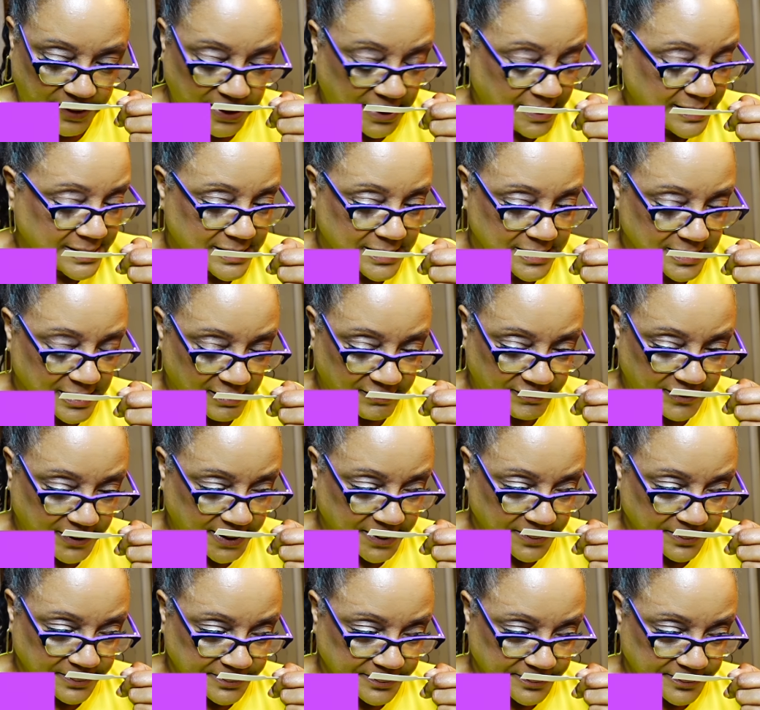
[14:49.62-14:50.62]
This is
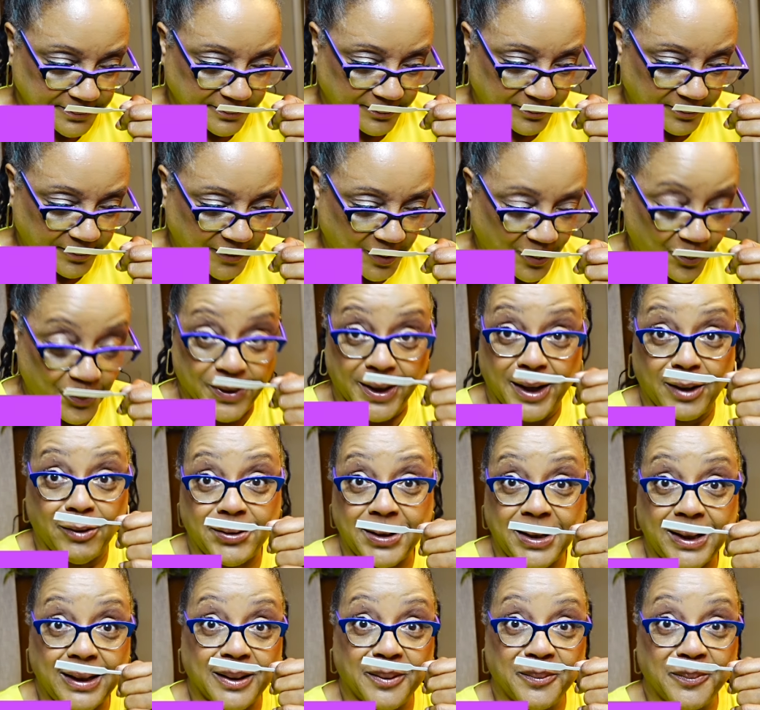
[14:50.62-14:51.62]
lovely, but I don't
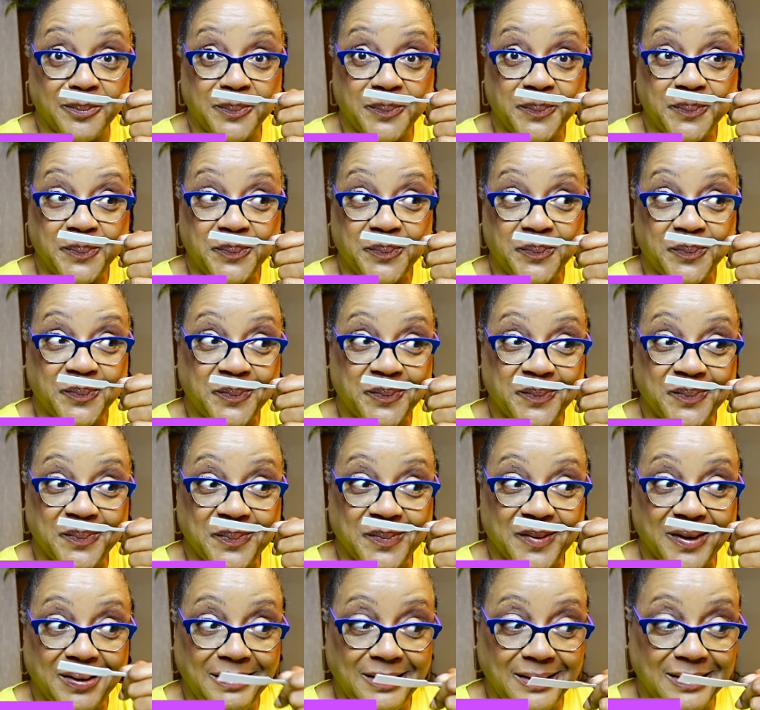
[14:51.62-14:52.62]
need it
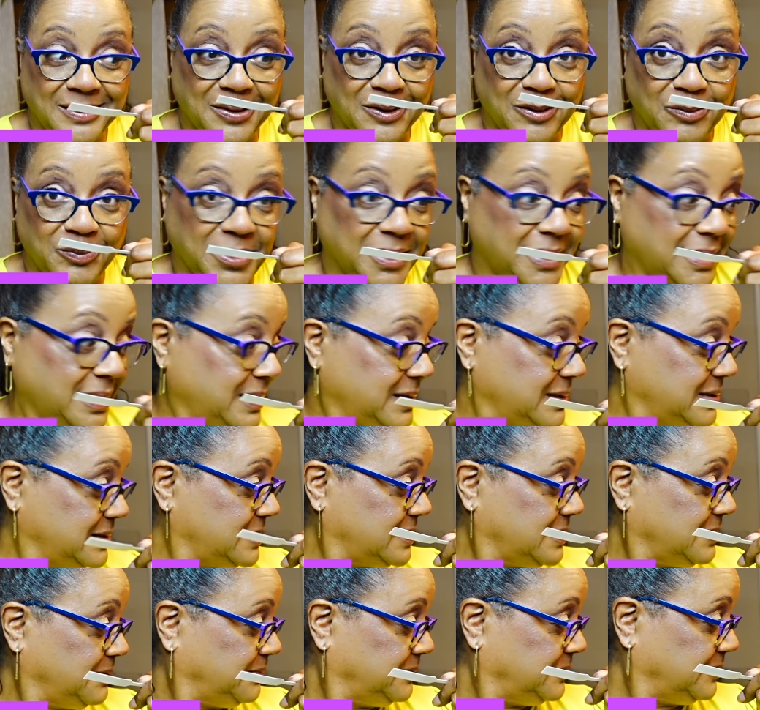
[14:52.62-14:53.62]

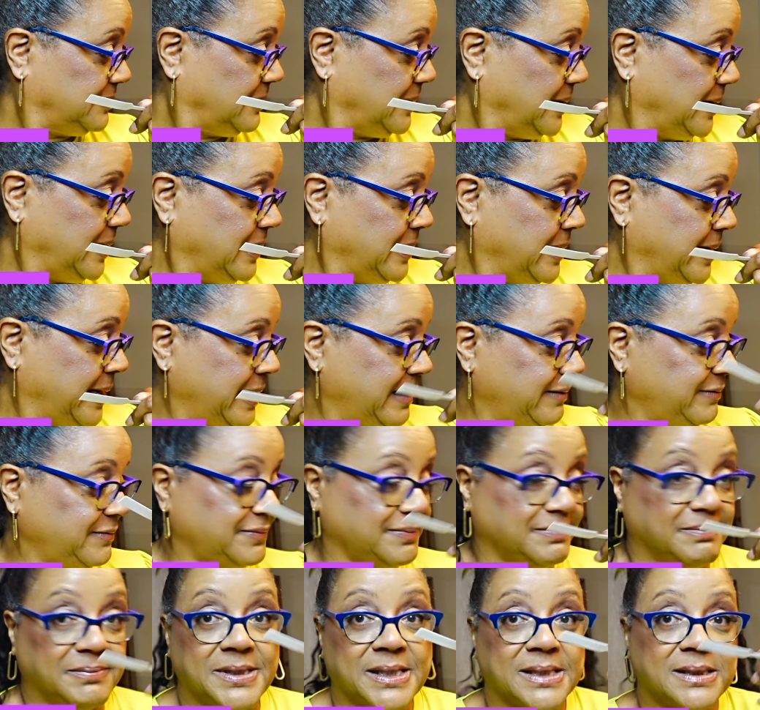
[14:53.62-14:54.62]
because I have
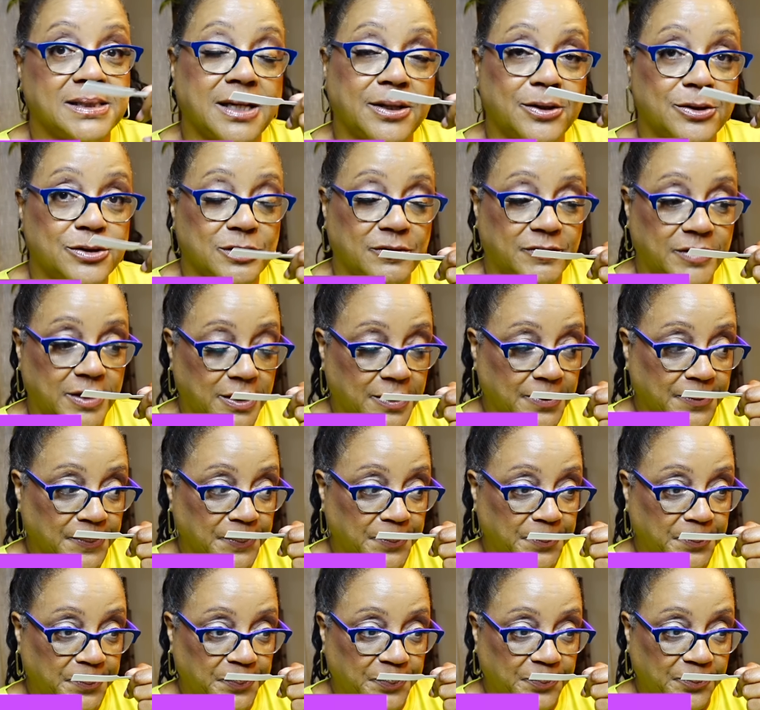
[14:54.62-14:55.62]
six others over here
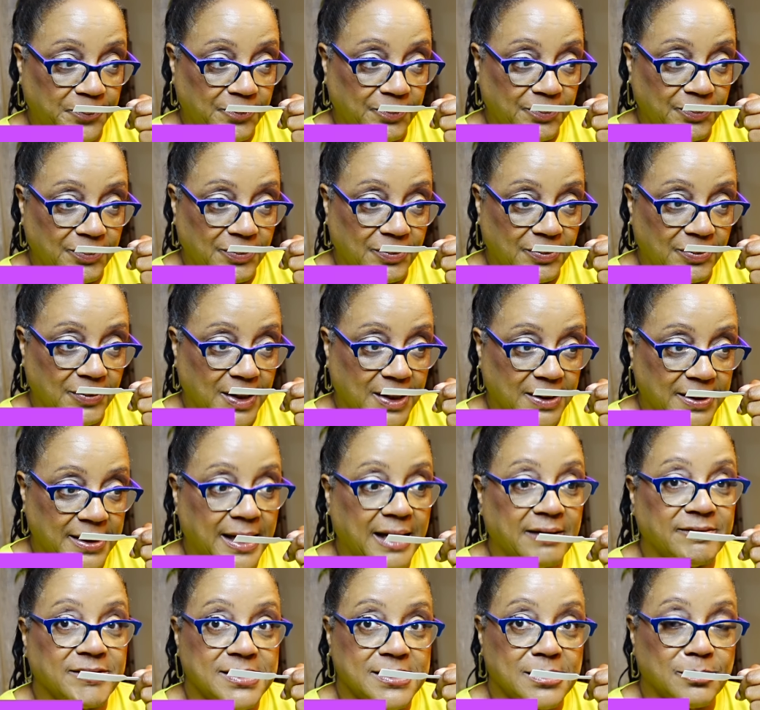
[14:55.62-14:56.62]
that
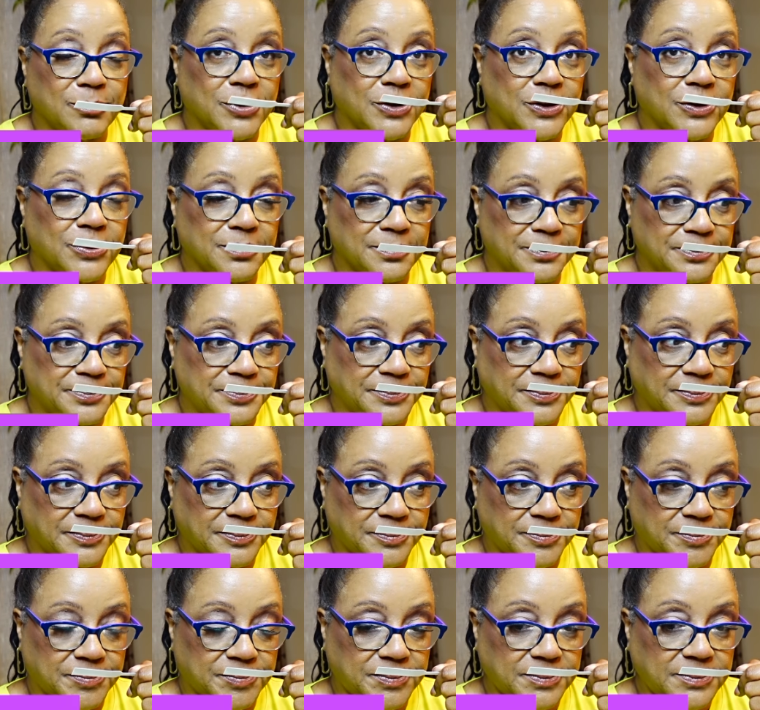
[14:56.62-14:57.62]
have a similar
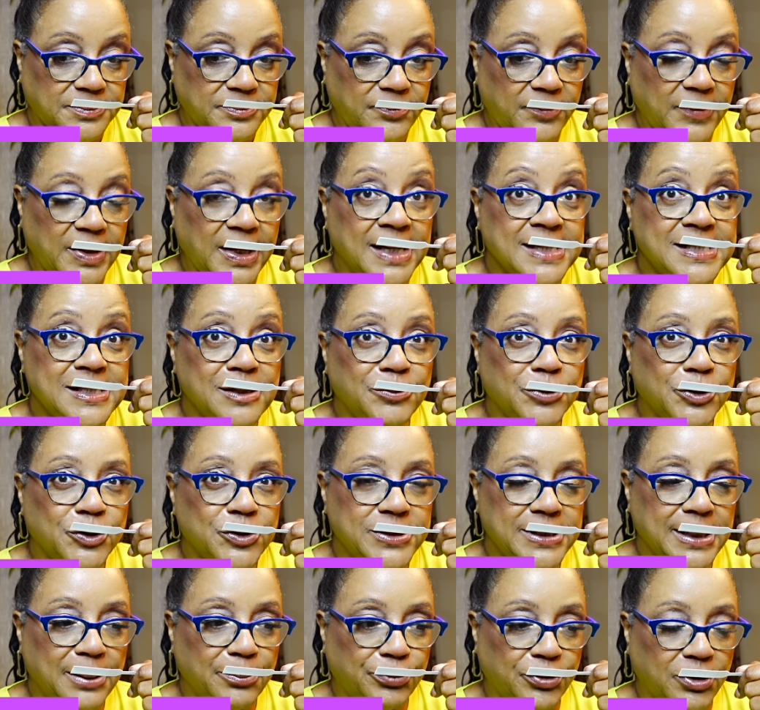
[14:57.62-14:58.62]
similar
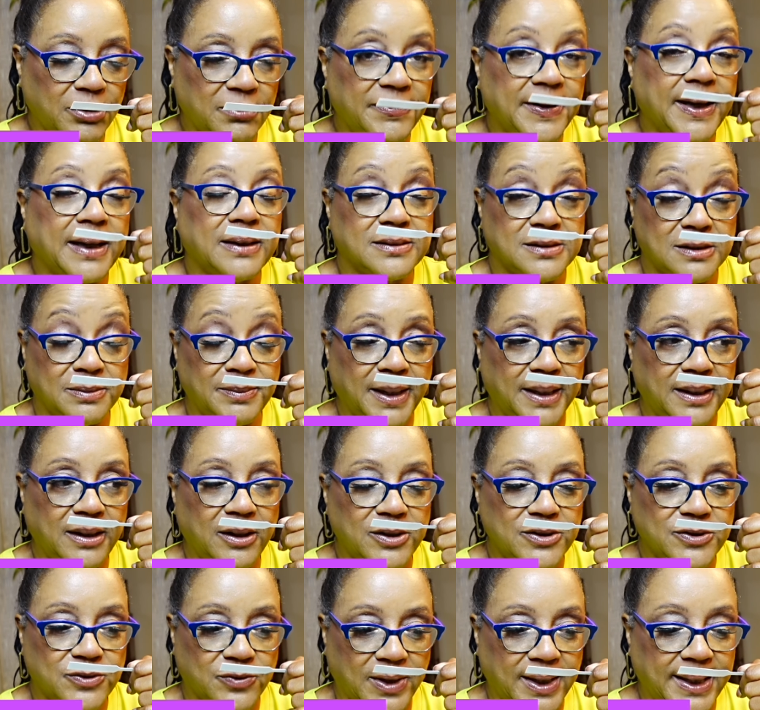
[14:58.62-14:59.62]
scent profile to my
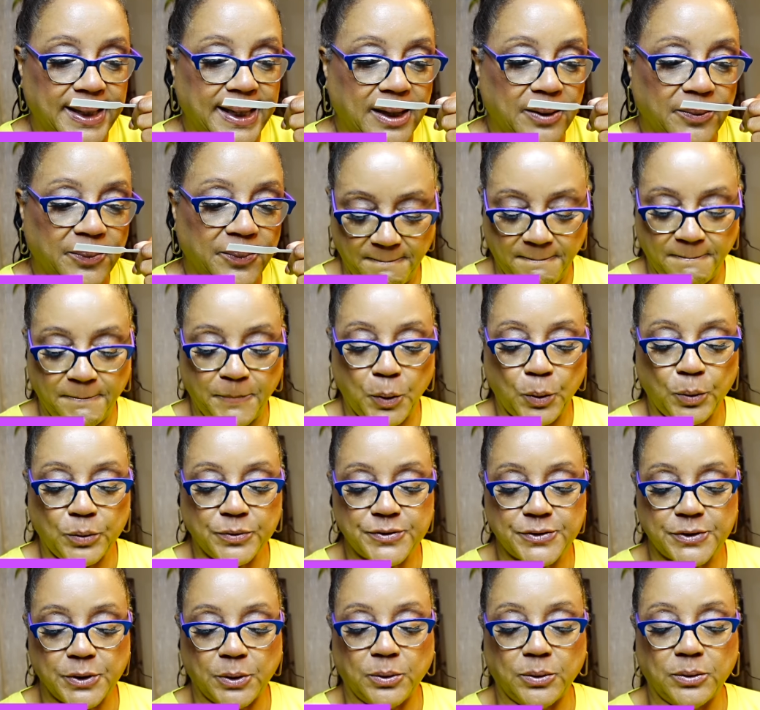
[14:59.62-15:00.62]
nose right now. Bold
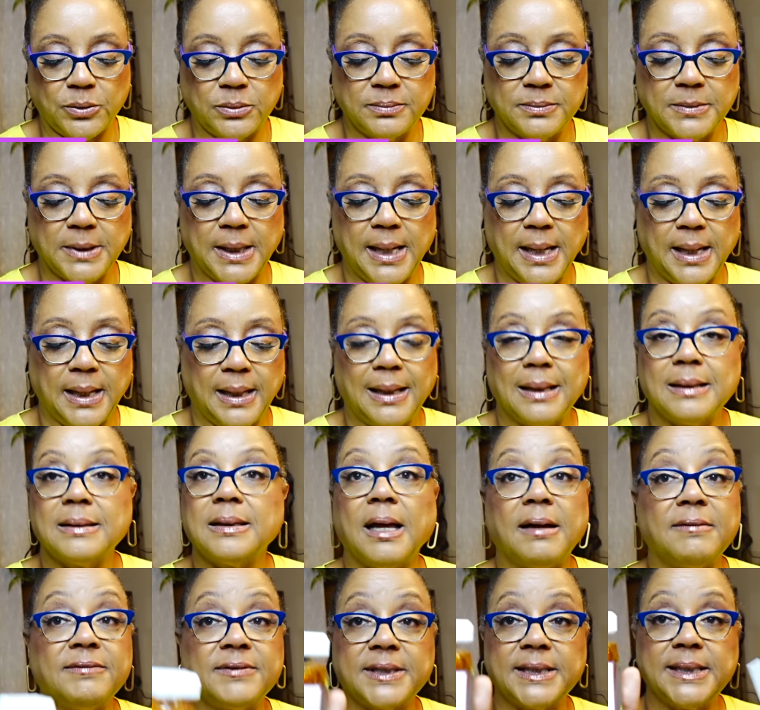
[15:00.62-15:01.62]
Soul,
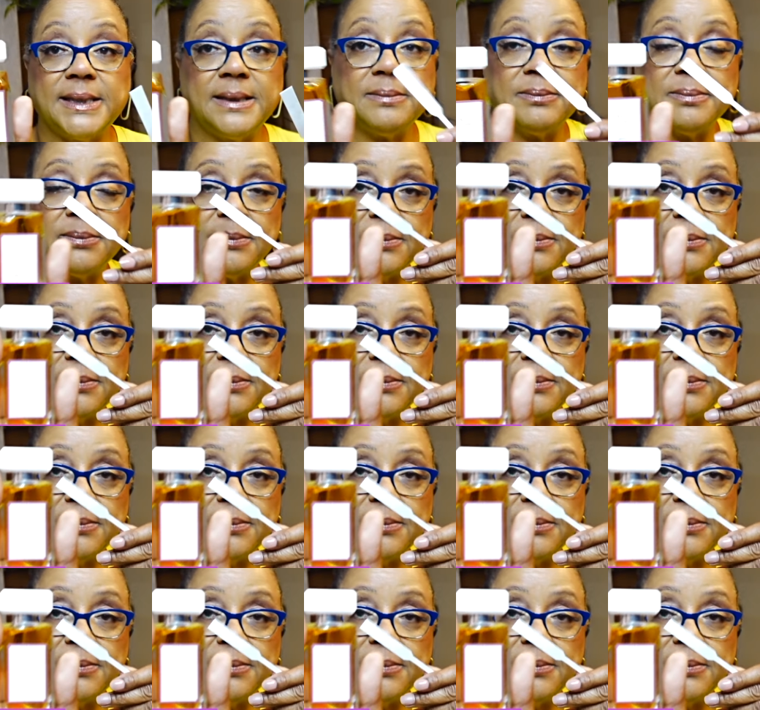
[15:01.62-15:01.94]
lovely,